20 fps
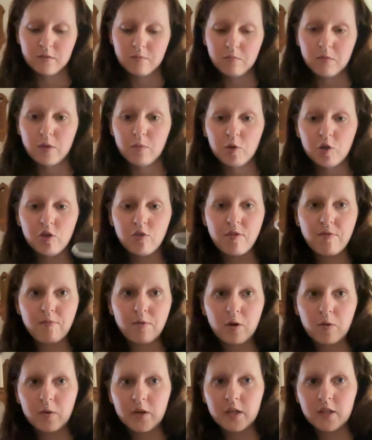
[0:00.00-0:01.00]
Maybe I'll
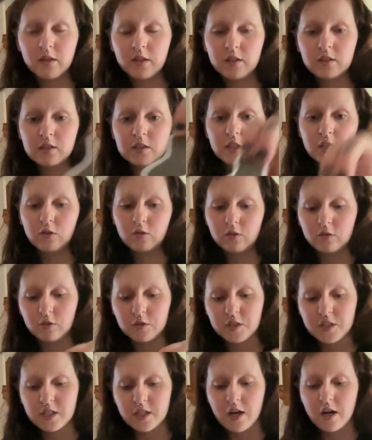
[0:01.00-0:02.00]
throw in these cute little
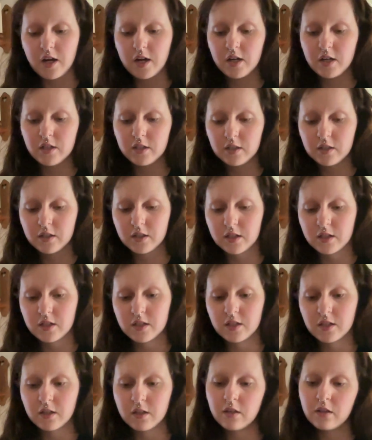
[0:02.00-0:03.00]

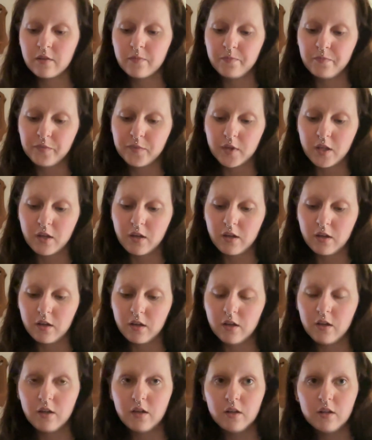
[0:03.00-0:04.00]
socks
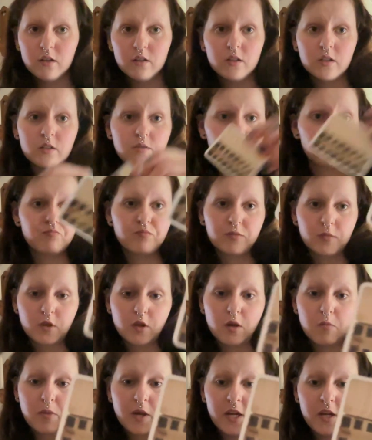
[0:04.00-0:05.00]
and
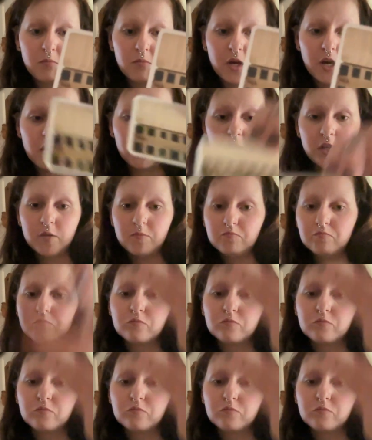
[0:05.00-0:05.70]
a paint palette.